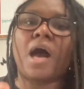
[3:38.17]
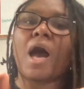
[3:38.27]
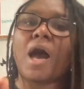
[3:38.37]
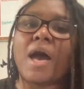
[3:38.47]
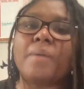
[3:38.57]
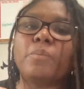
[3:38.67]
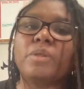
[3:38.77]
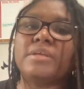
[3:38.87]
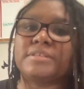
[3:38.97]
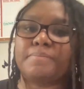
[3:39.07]
I'm
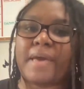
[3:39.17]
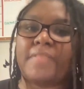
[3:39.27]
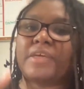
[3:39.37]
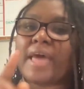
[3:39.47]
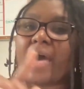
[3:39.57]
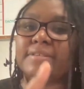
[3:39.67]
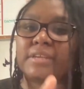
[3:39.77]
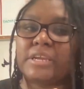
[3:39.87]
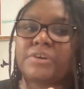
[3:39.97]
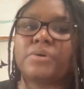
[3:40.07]
willing to bet that as the
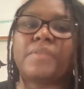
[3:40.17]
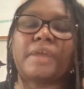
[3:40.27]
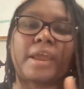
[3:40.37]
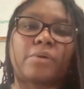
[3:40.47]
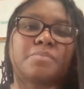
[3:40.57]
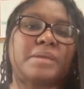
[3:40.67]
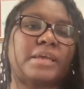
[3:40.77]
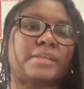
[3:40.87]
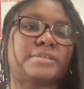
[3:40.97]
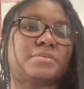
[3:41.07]
hero and the heroine
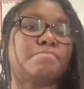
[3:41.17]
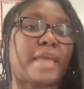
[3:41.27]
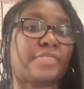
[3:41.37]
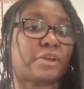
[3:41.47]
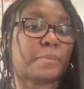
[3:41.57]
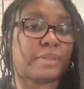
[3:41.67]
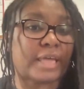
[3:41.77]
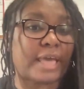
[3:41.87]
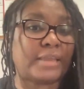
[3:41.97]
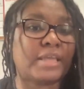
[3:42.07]
begin to make their
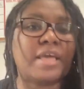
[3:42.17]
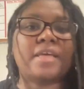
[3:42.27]
plan,